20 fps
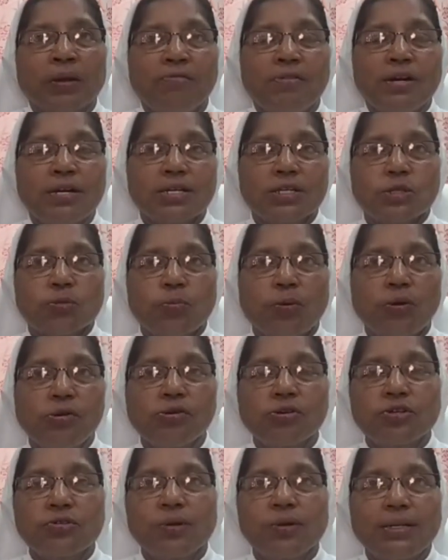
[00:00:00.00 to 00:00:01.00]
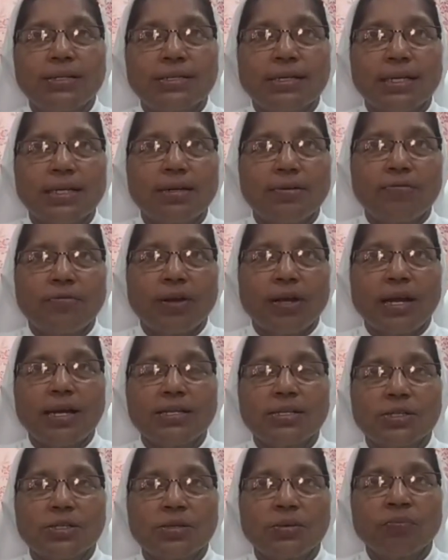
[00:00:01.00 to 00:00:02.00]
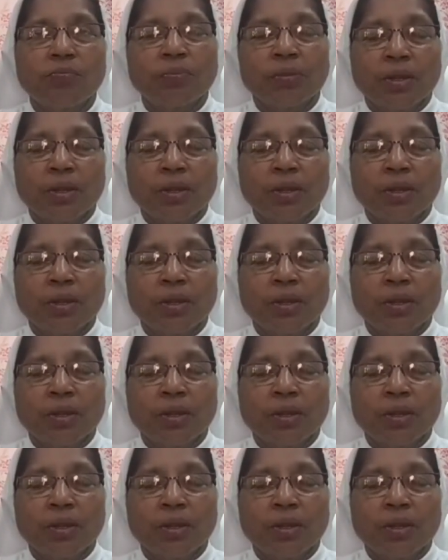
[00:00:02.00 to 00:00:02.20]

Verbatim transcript: very spiritual significance.